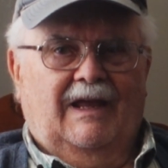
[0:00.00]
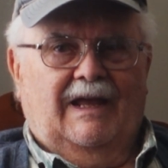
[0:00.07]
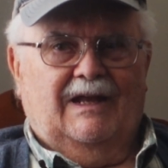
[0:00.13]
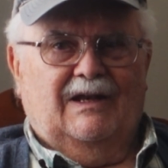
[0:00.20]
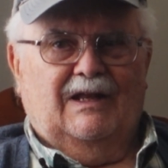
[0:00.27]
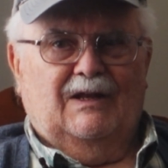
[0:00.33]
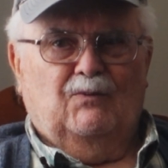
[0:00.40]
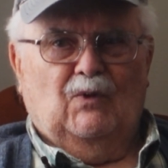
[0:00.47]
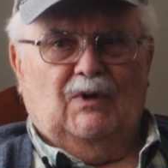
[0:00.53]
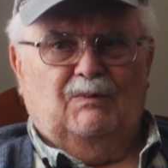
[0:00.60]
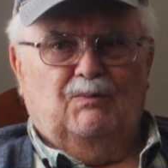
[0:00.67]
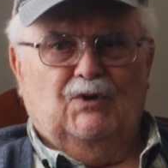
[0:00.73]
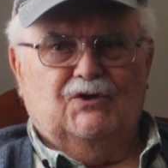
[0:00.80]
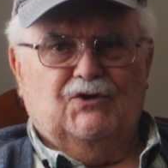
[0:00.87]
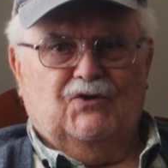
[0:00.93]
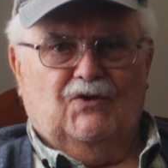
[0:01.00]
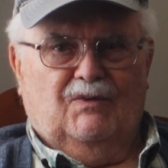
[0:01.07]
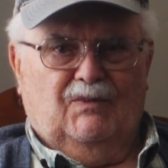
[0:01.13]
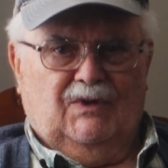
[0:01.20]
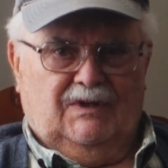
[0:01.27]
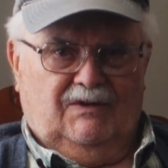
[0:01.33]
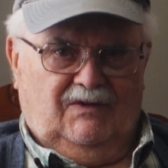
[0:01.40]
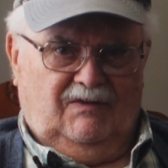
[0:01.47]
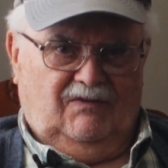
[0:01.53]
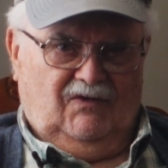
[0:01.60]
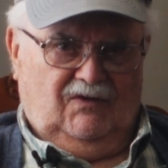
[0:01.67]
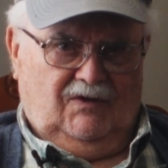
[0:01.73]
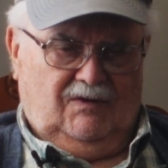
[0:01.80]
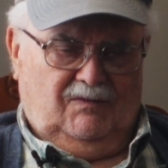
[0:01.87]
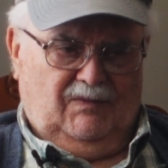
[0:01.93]
And then we'd butcher them in the
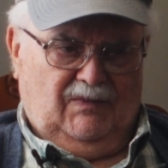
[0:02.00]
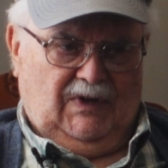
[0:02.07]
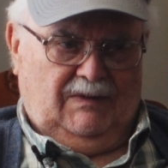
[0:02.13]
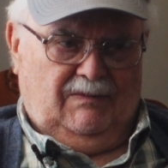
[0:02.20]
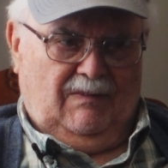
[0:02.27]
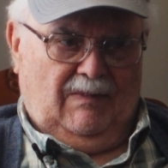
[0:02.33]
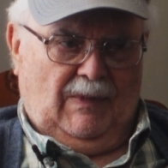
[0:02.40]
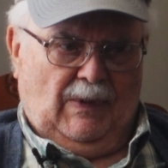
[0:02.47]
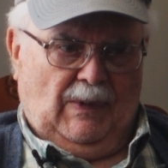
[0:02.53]
fall. But